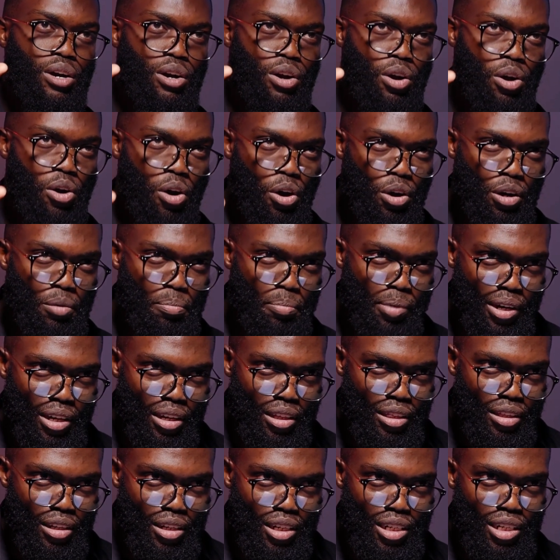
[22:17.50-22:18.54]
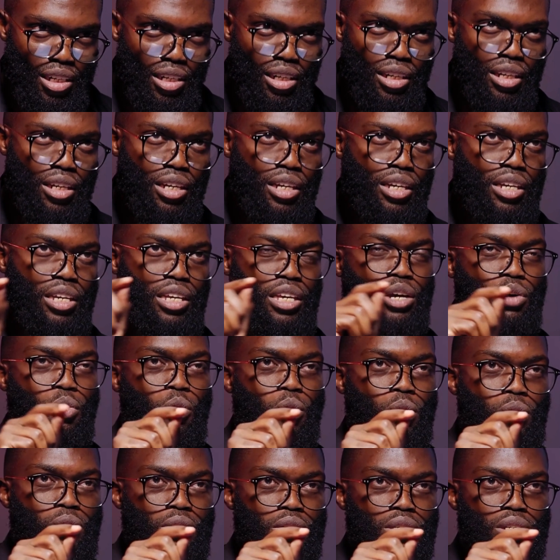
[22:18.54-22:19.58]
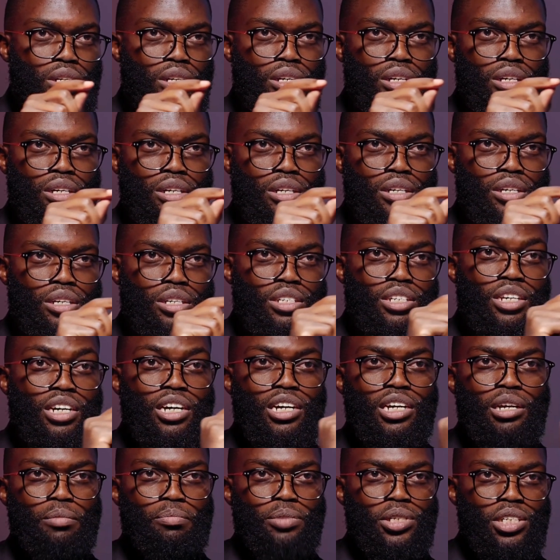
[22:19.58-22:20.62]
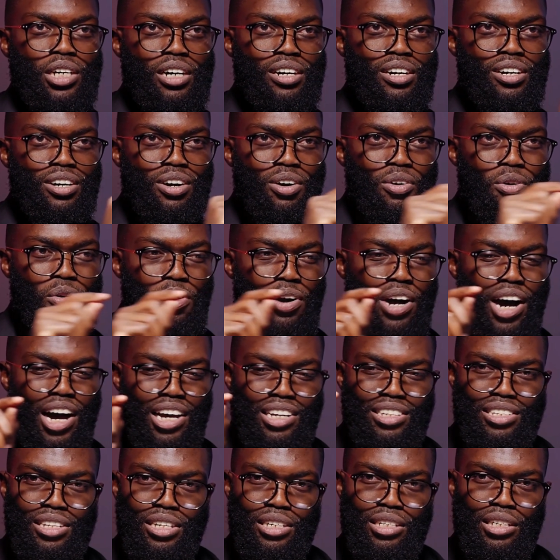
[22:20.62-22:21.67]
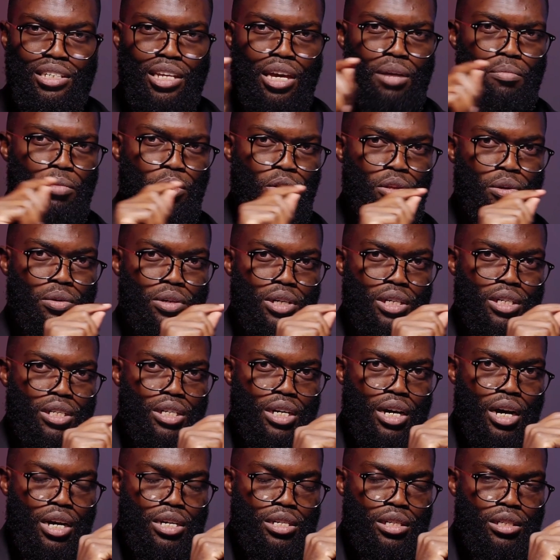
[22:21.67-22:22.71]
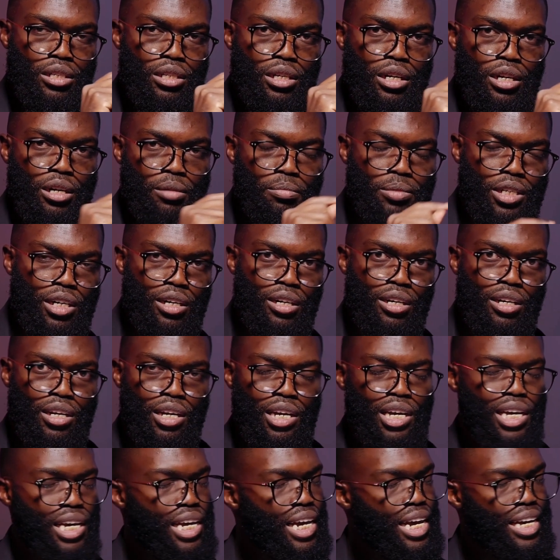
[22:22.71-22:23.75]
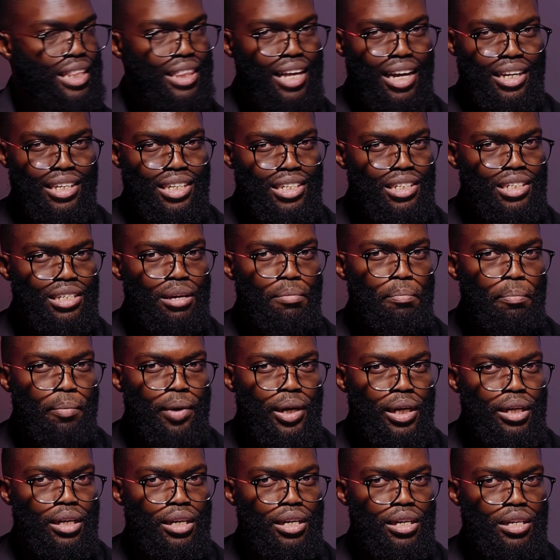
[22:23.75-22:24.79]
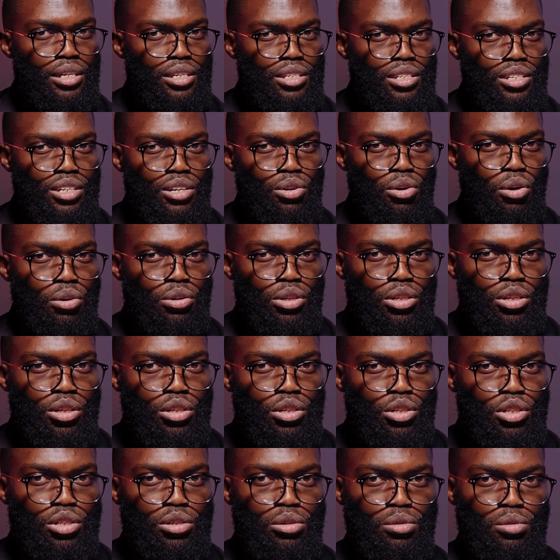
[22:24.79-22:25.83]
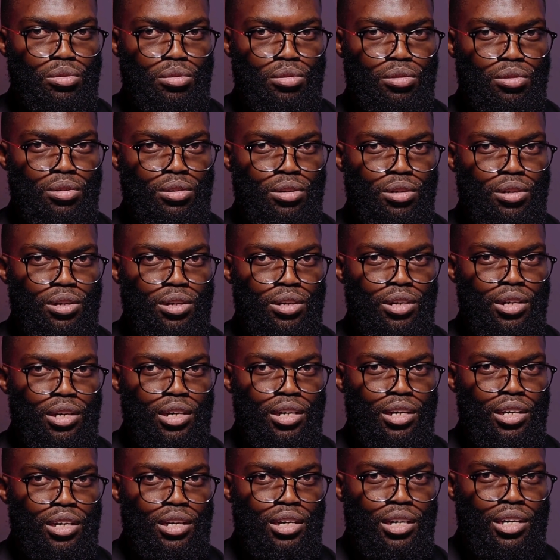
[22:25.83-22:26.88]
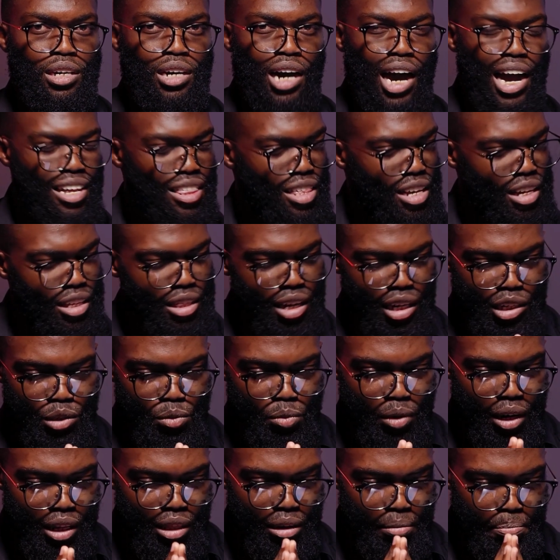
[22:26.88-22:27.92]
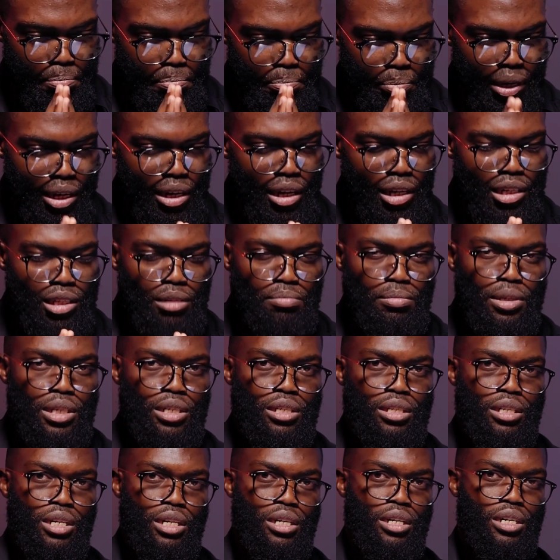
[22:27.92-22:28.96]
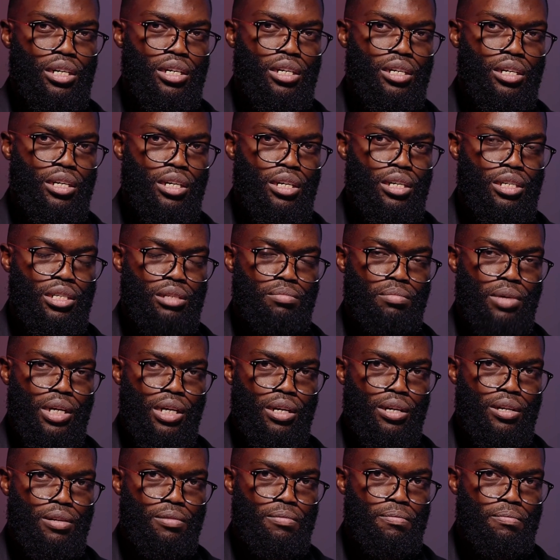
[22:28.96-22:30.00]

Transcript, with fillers: God breathed equals scripture or has the same authority as scripture. And that simply is not true. I think that's where the biggest mistake is made.